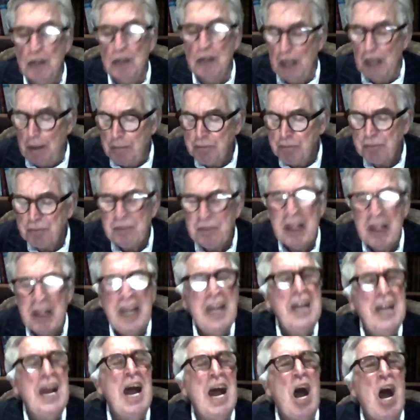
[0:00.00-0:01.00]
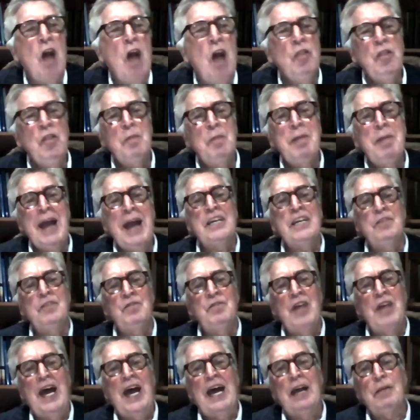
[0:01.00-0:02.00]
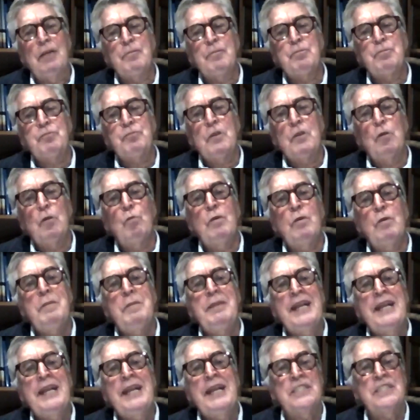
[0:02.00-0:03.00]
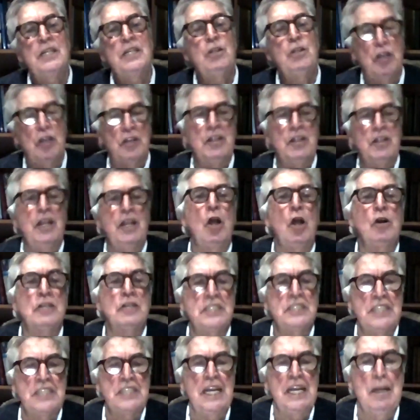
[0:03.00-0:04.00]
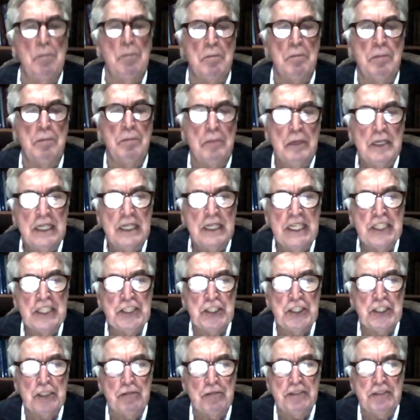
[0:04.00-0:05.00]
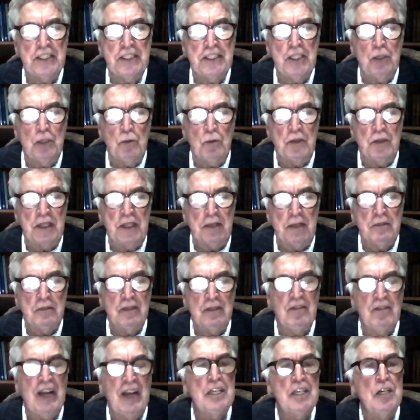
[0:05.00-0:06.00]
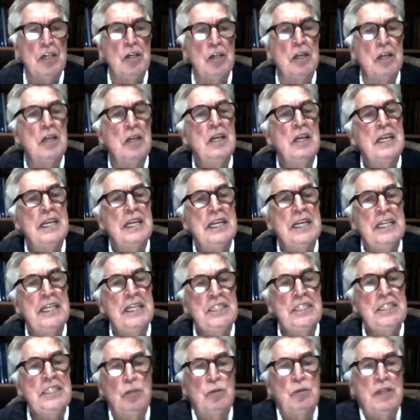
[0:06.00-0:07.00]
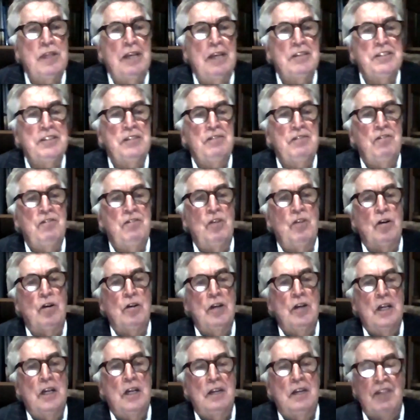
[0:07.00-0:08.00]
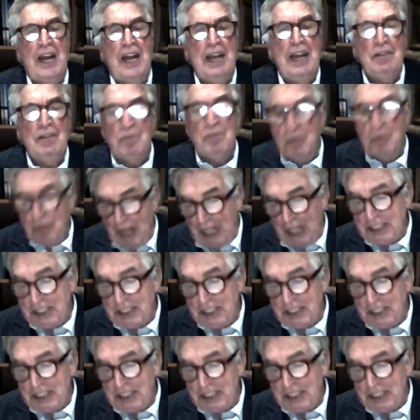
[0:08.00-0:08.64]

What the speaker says: so than the Viola. On the back of that, we began to look at the long-term issues to do with it. The Viola in 2004,